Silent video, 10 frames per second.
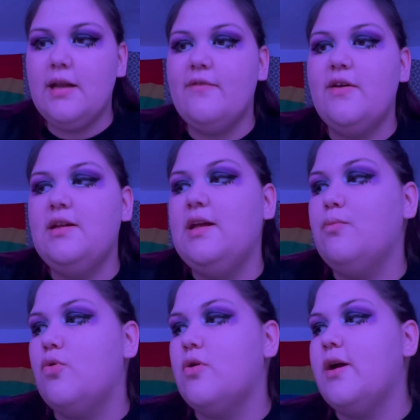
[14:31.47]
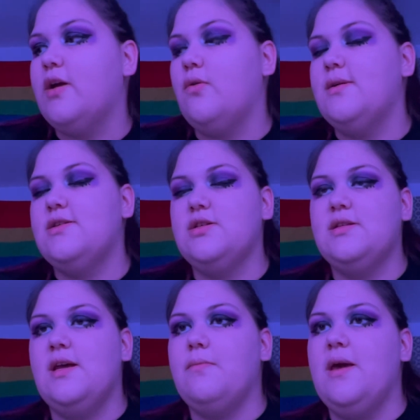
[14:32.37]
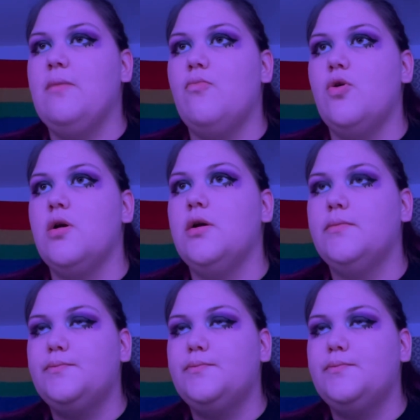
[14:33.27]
if I need more, I can always just like make more.